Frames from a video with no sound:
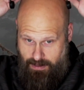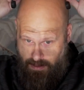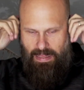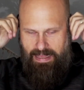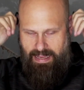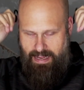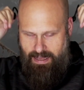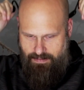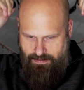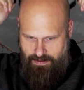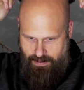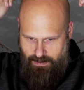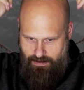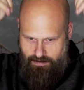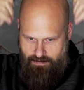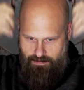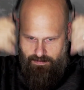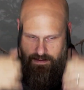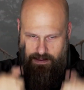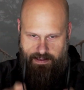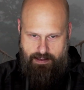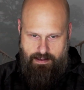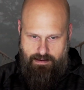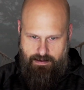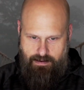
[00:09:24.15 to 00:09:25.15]
And then
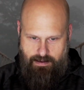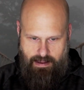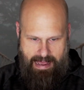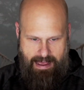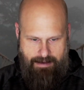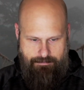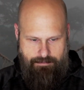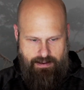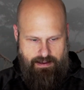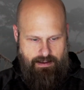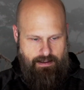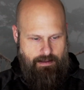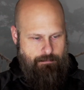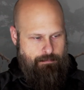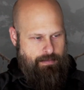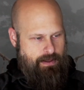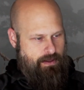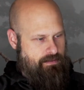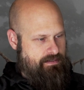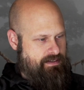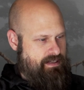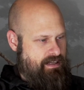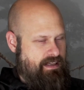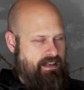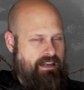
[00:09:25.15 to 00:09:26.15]
the having a
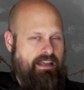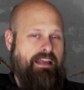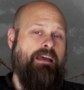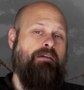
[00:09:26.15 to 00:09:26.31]
built-in